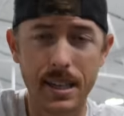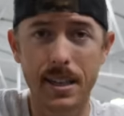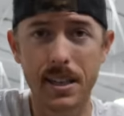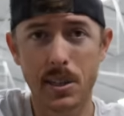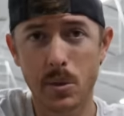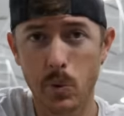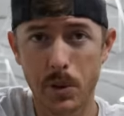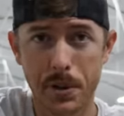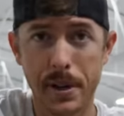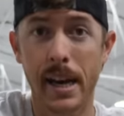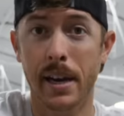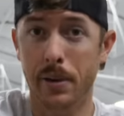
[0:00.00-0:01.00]
This is what
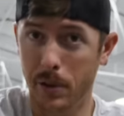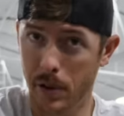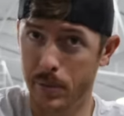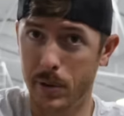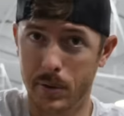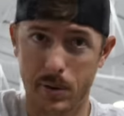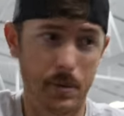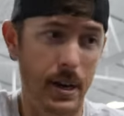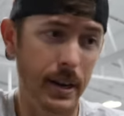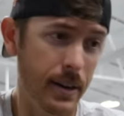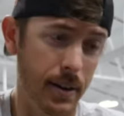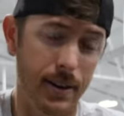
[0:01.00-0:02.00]
your dad grew up using
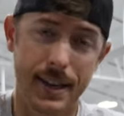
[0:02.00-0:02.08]
right here.